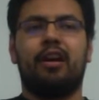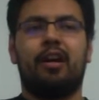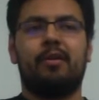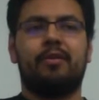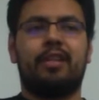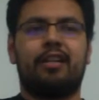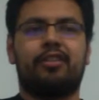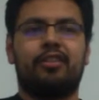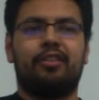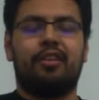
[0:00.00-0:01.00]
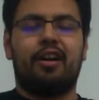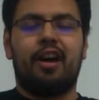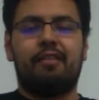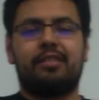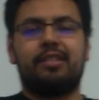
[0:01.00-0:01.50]
It was actually in the
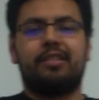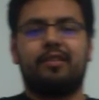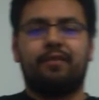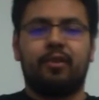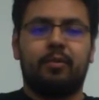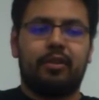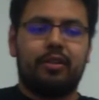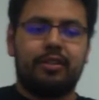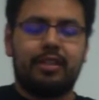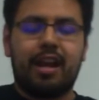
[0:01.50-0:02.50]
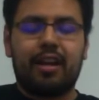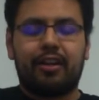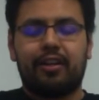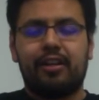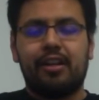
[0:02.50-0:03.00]
off season of football and
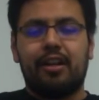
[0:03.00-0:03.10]
soccer.